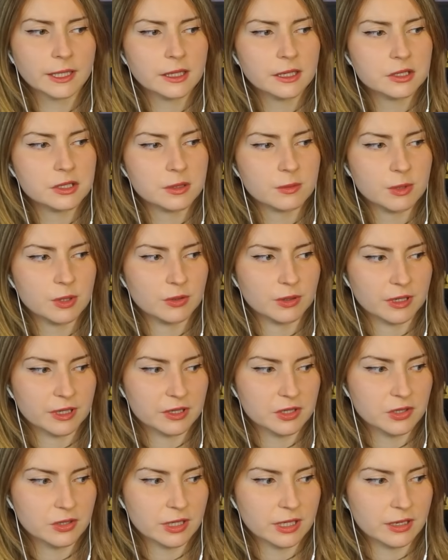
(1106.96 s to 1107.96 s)
bet Jimmy
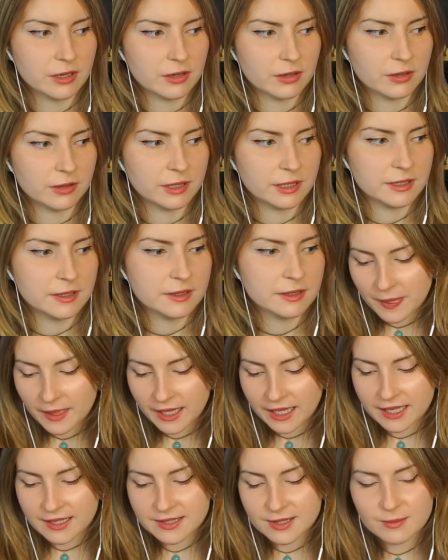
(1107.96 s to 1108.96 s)
orchestrated all this.
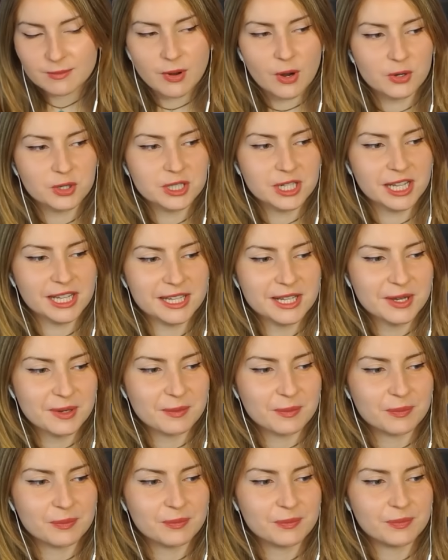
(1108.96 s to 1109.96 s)
He's emotionally
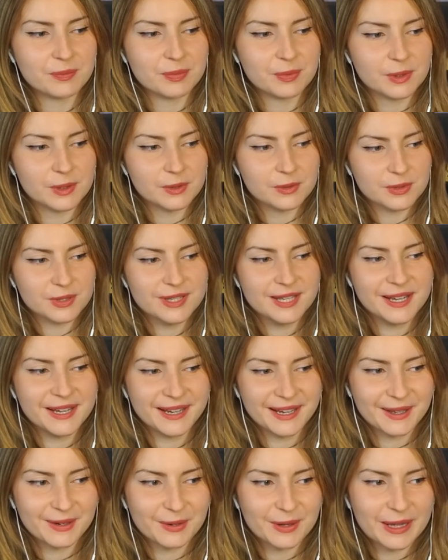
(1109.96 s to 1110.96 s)

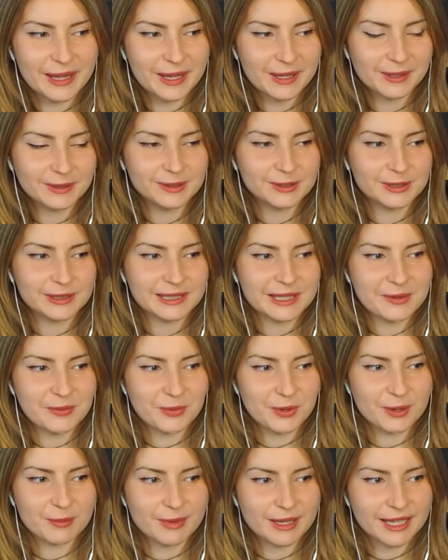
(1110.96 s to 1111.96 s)
abusing an elderly
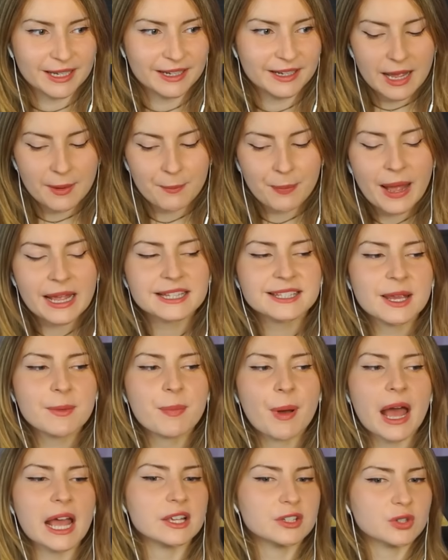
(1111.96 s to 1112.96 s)
woman. I'd say
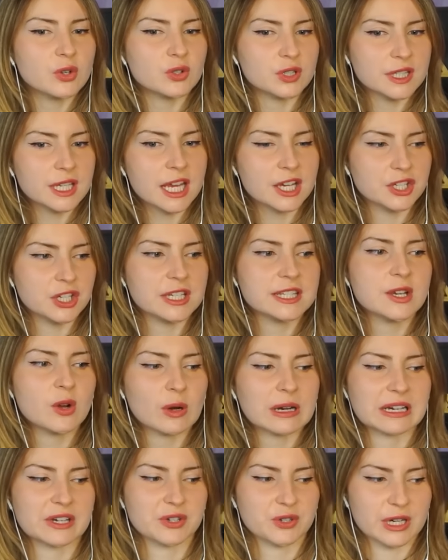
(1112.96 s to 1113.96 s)
by association, because he
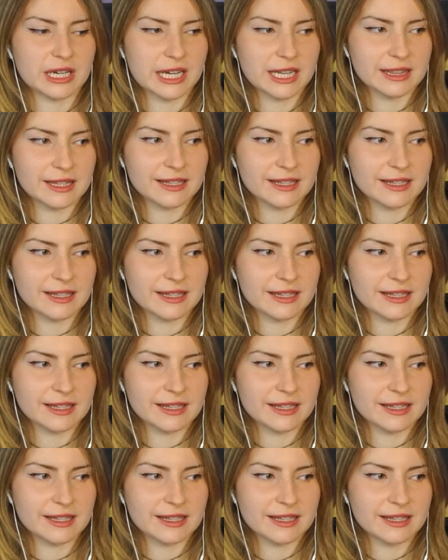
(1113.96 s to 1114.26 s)
orchestrated